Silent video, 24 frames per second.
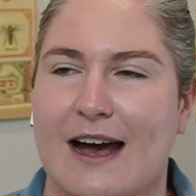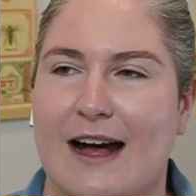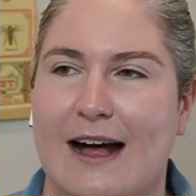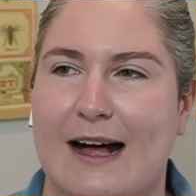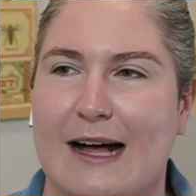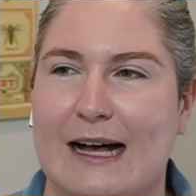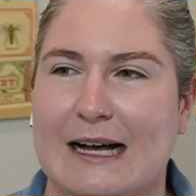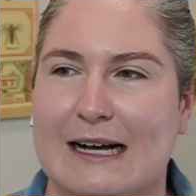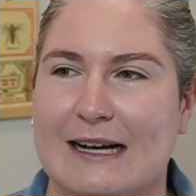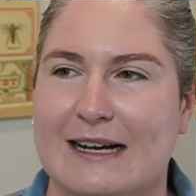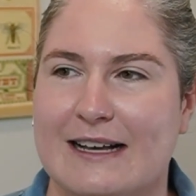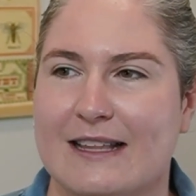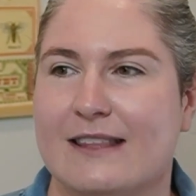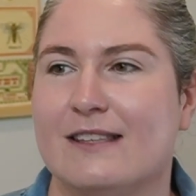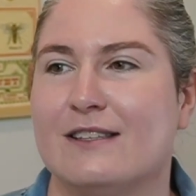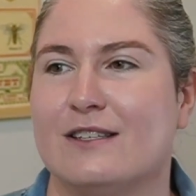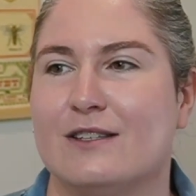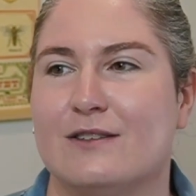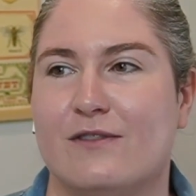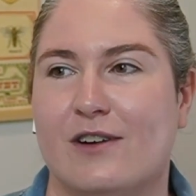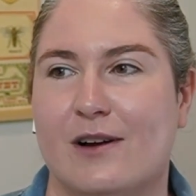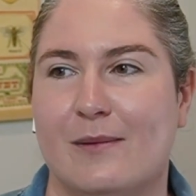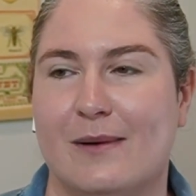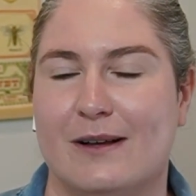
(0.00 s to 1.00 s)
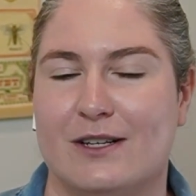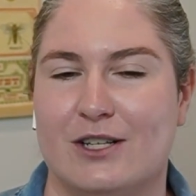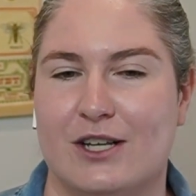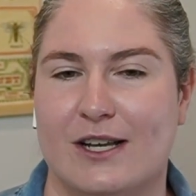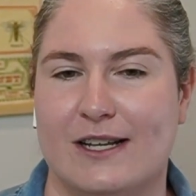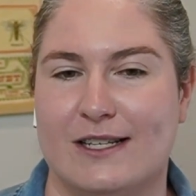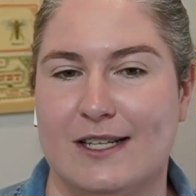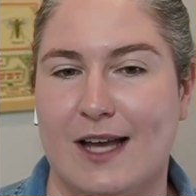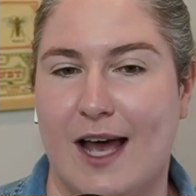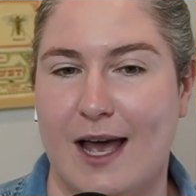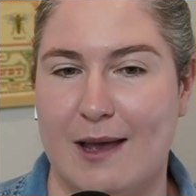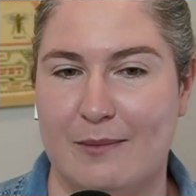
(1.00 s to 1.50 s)
This is very much
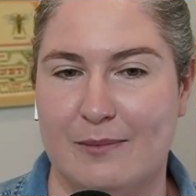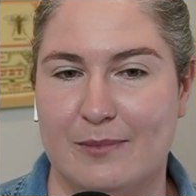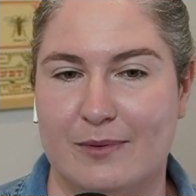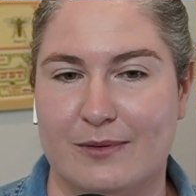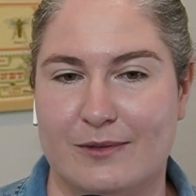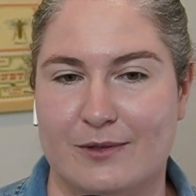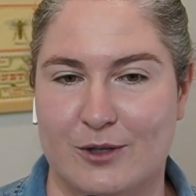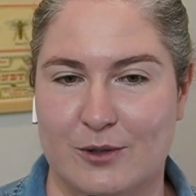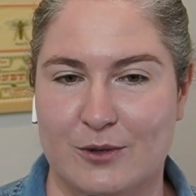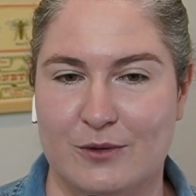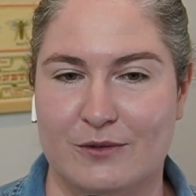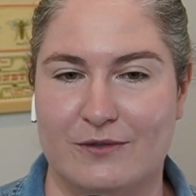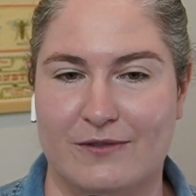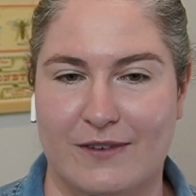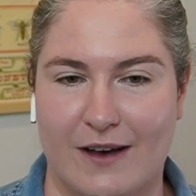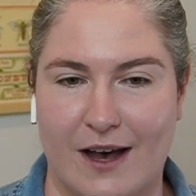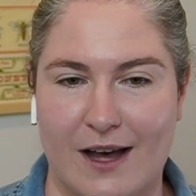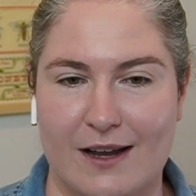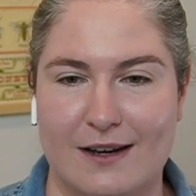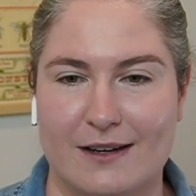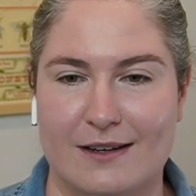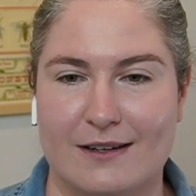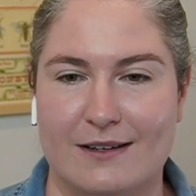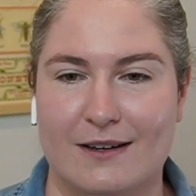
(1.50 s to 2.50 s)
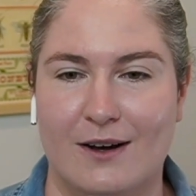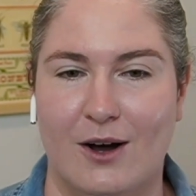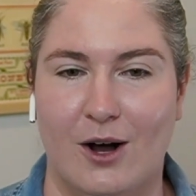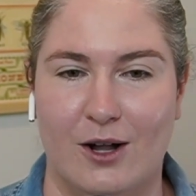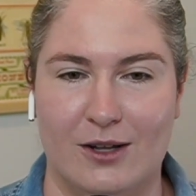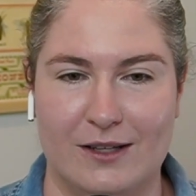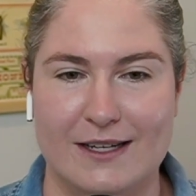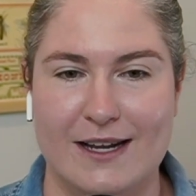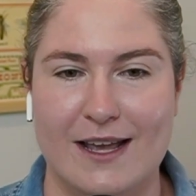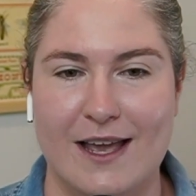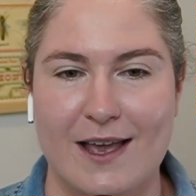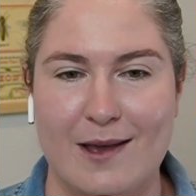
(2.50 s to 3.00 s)
a type 2 fun
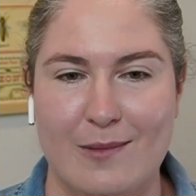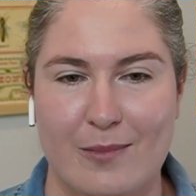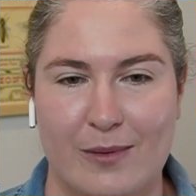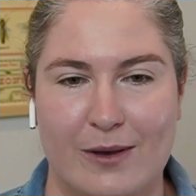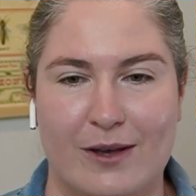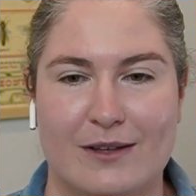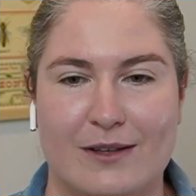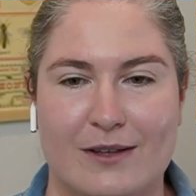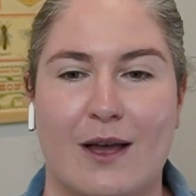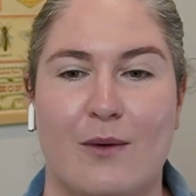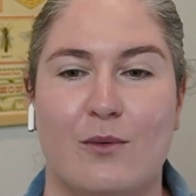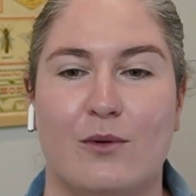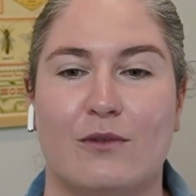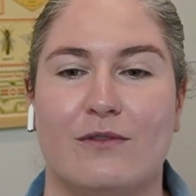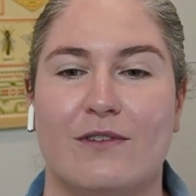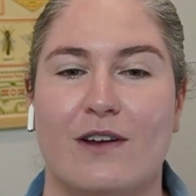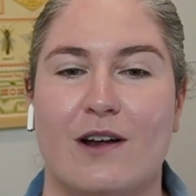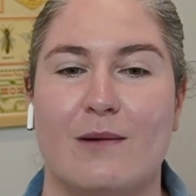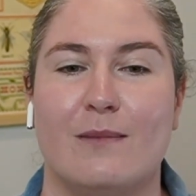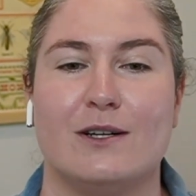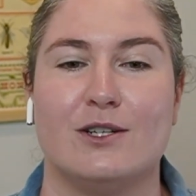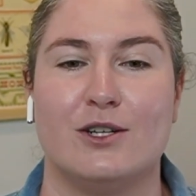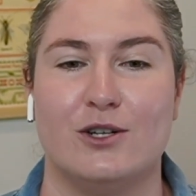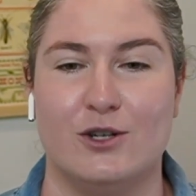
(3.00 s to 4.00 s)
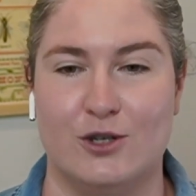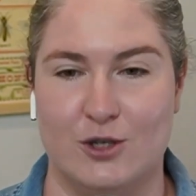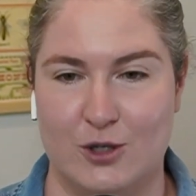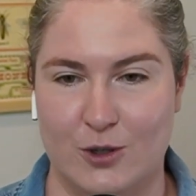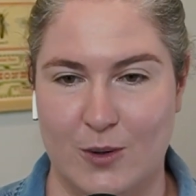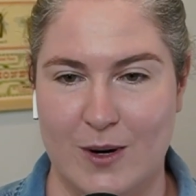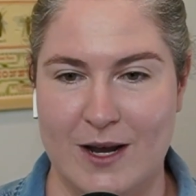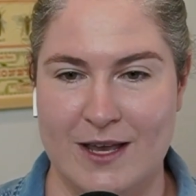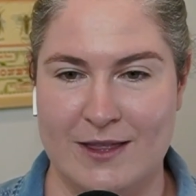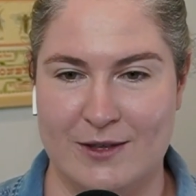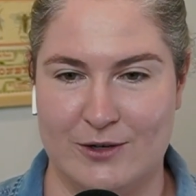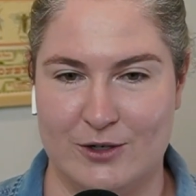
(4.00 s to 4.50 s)
holiday because I will very much
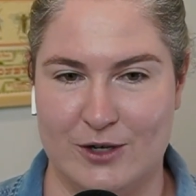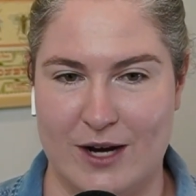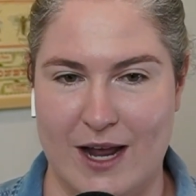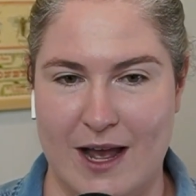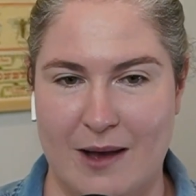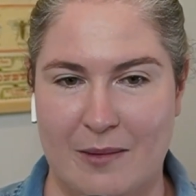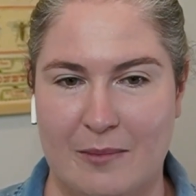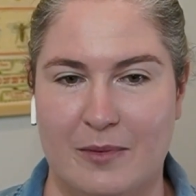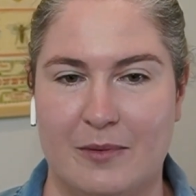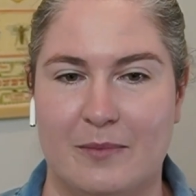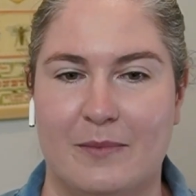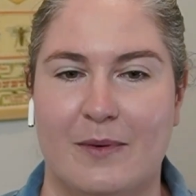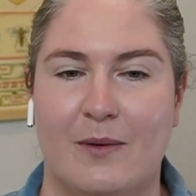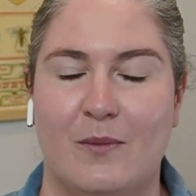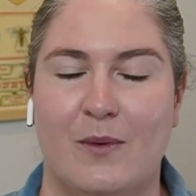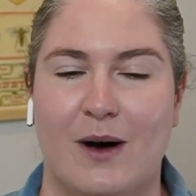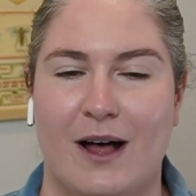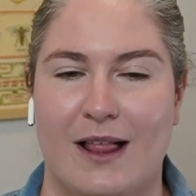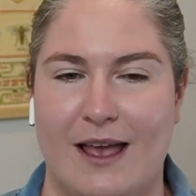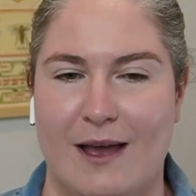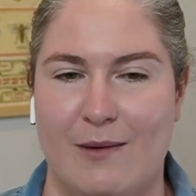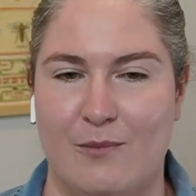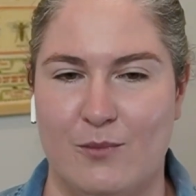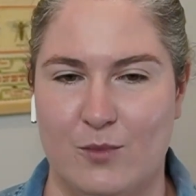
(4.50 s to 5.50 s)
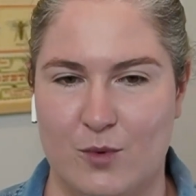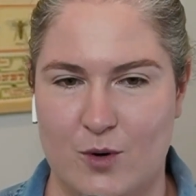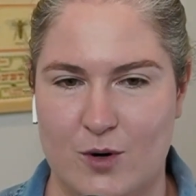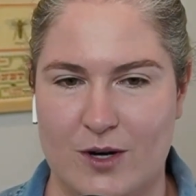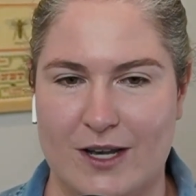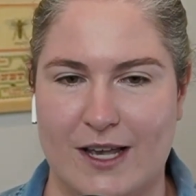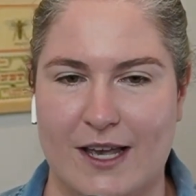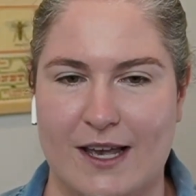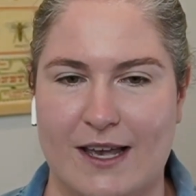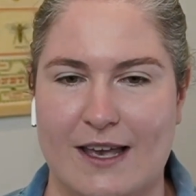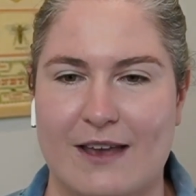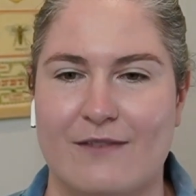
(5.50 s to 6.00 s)
enjoy the tramp, but while I am
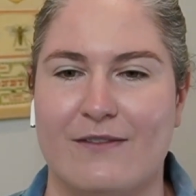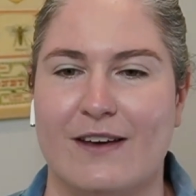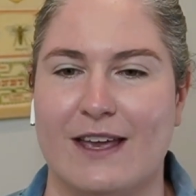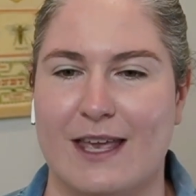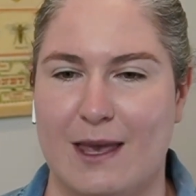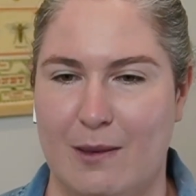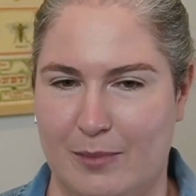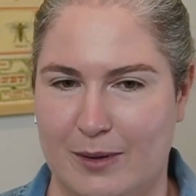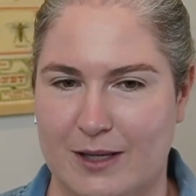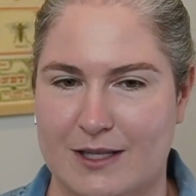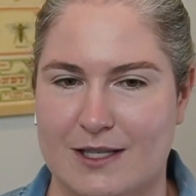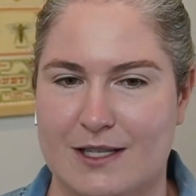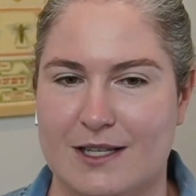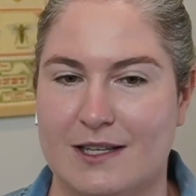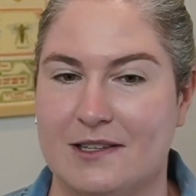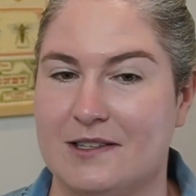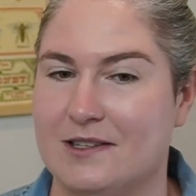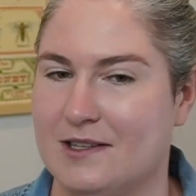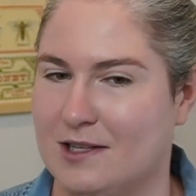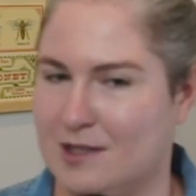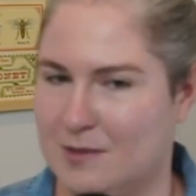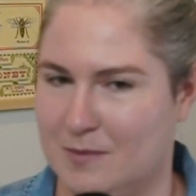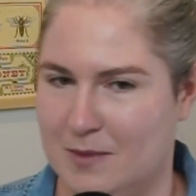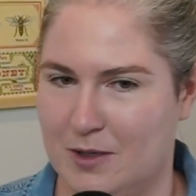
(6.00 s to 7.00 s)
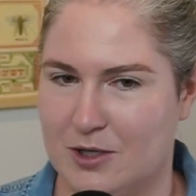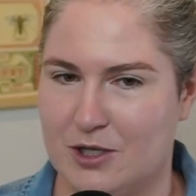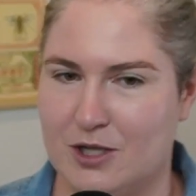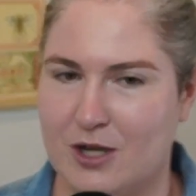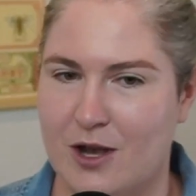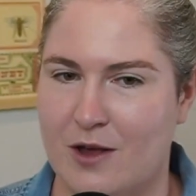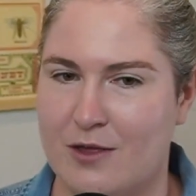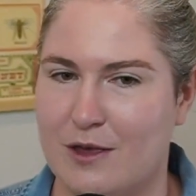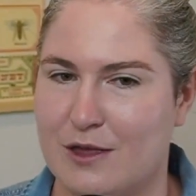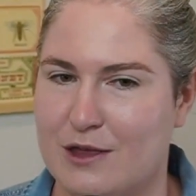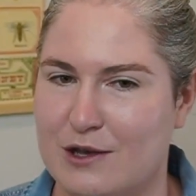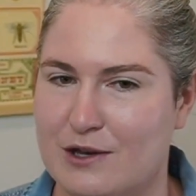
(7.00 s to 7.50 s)
walking, if I get blisters, especially
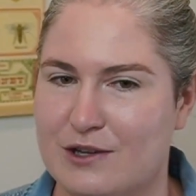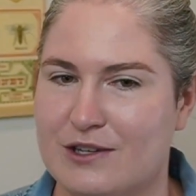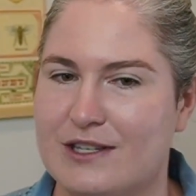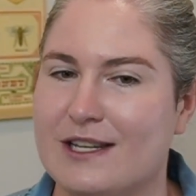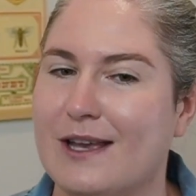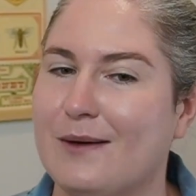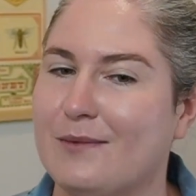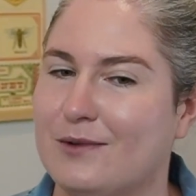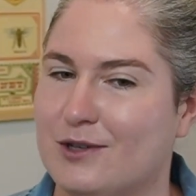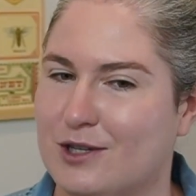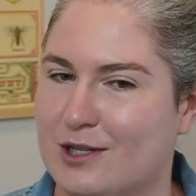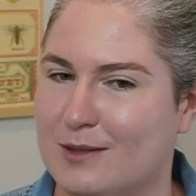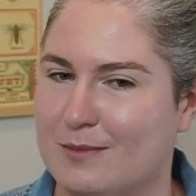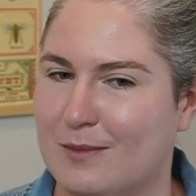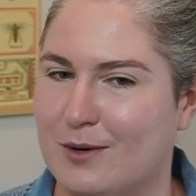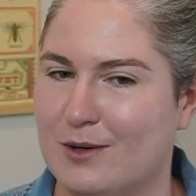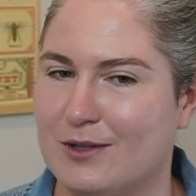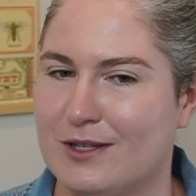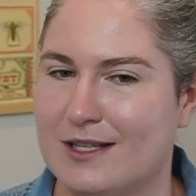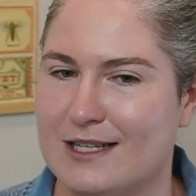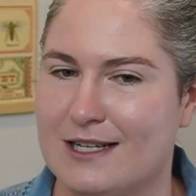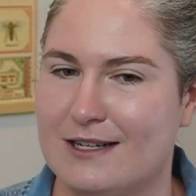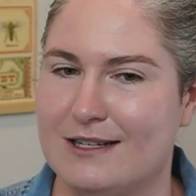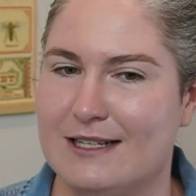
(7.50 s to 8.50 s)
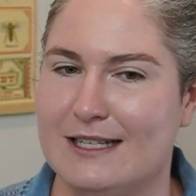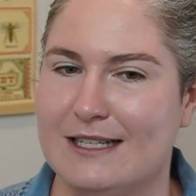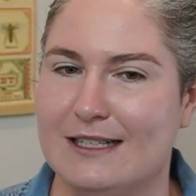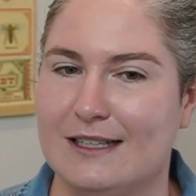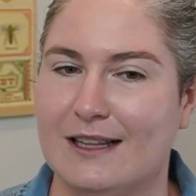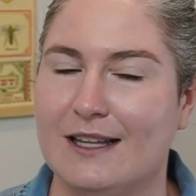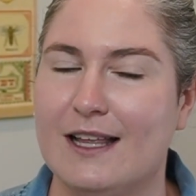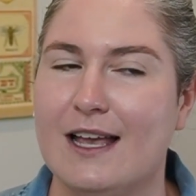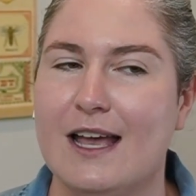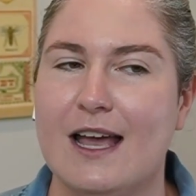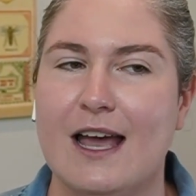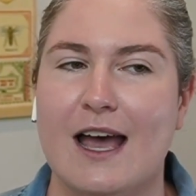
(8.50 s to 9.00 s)
on the 3rd day, which is mostly
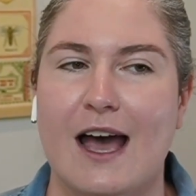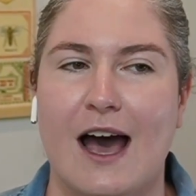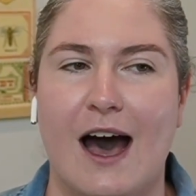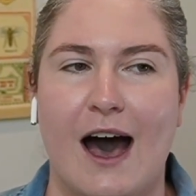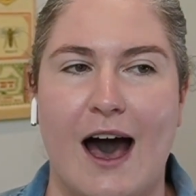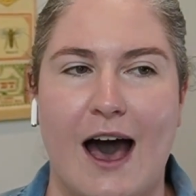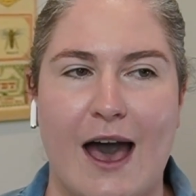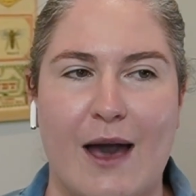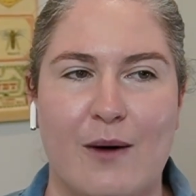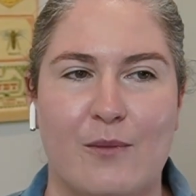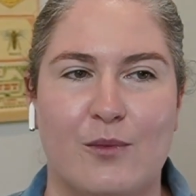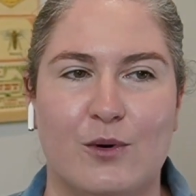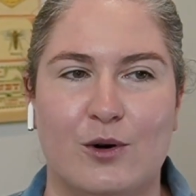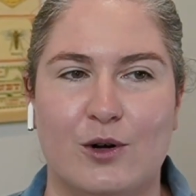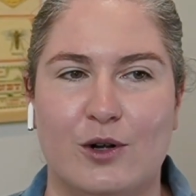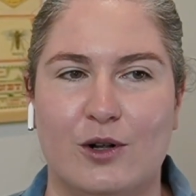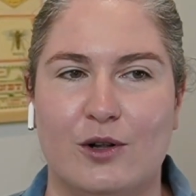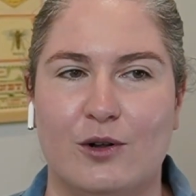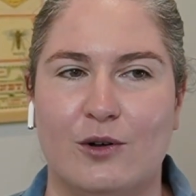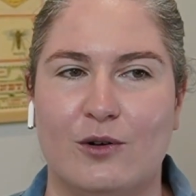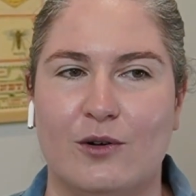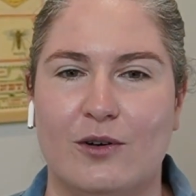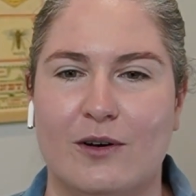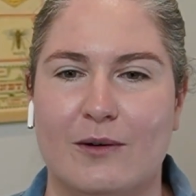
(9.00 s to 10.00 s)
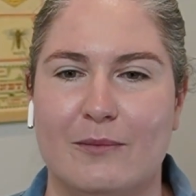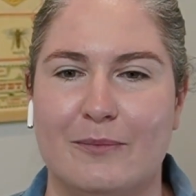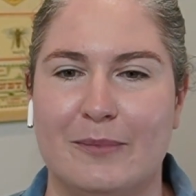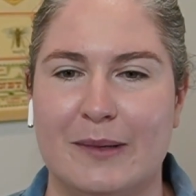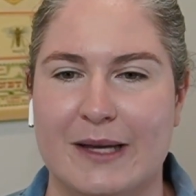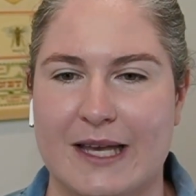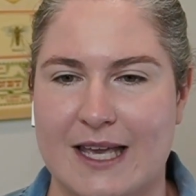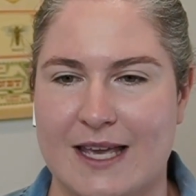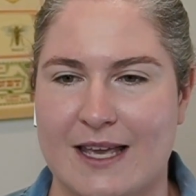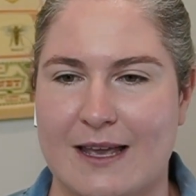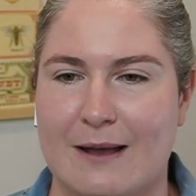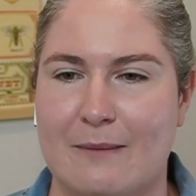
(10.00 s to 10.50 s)
downhill, I will
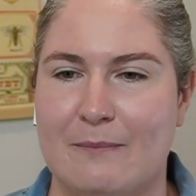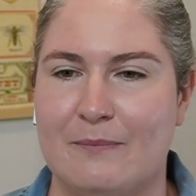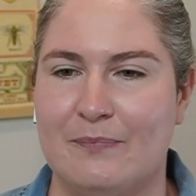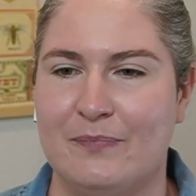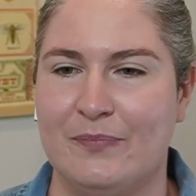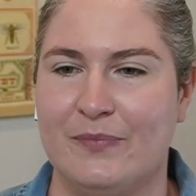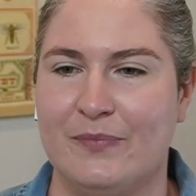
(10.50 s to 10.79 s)
be,